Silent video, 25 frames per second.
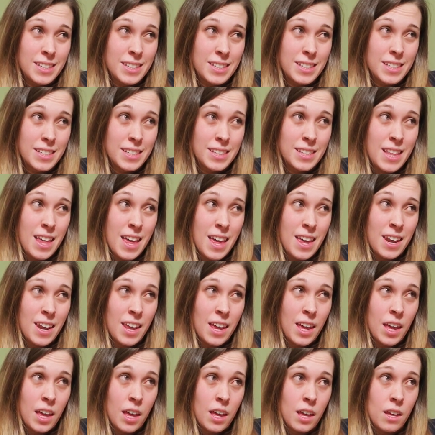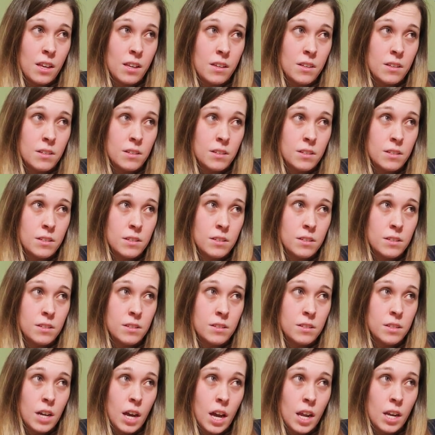And then I
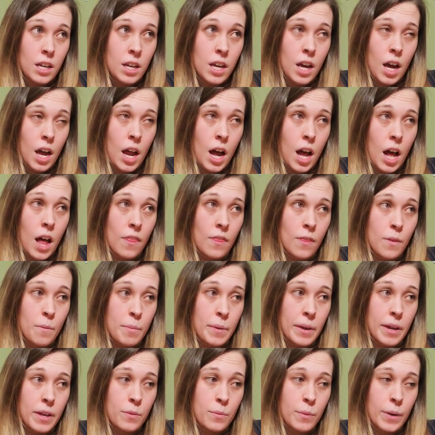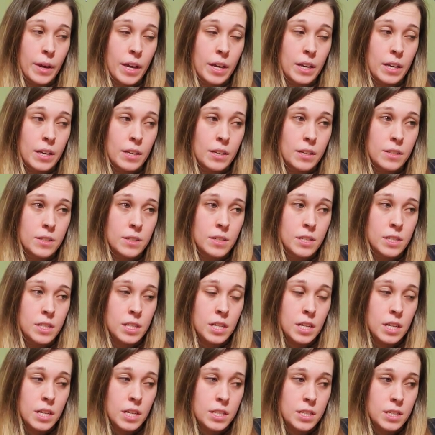kind of got on the bandwagon because
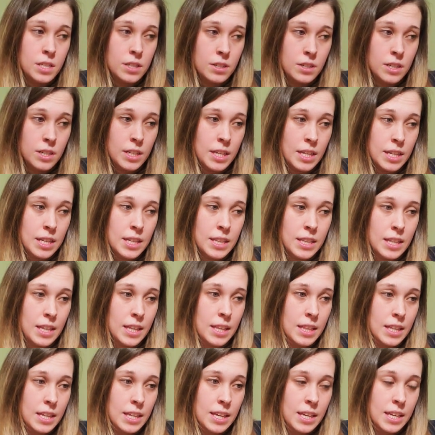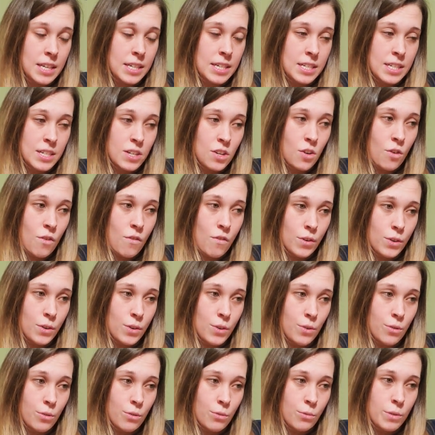then I started getting like the candida
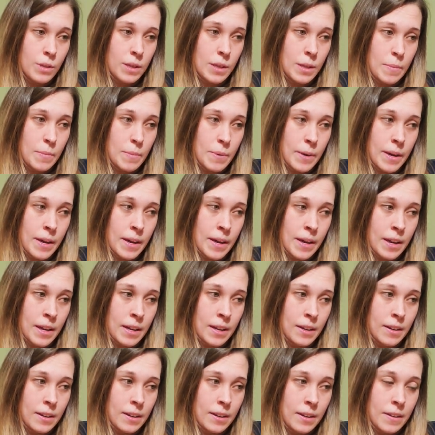overgrowth really bad.